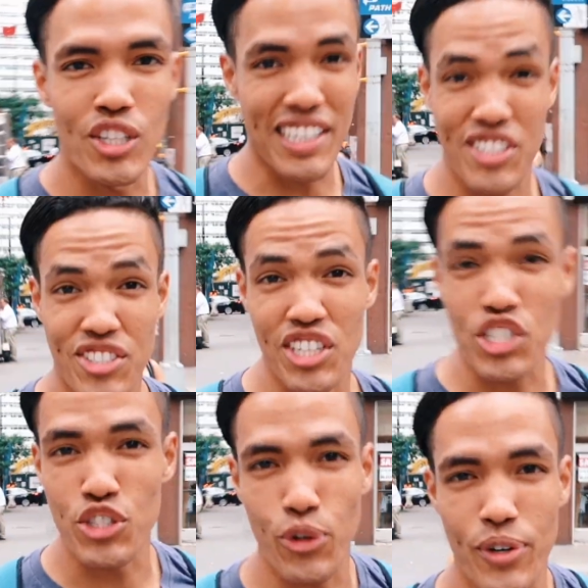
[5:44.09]
like such
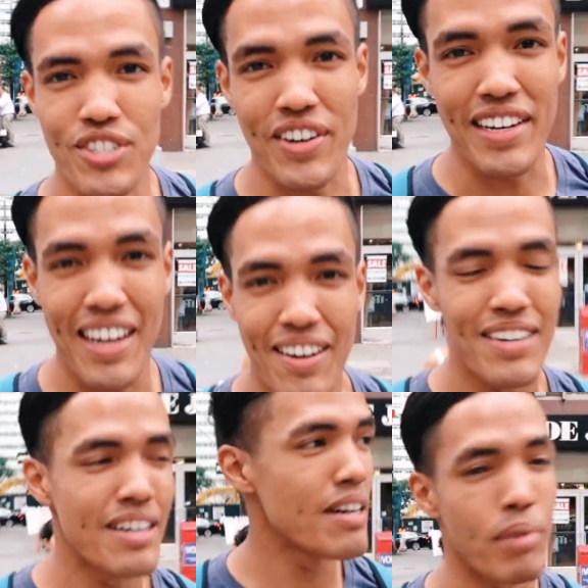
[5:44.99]
a tourist right now,
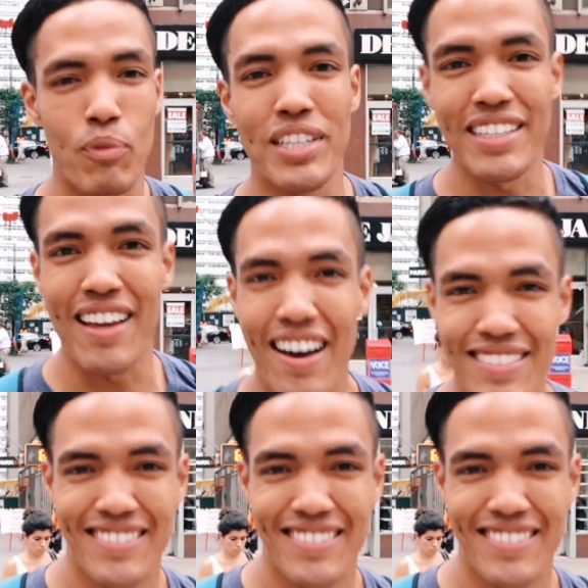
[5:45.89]
but I'm really not.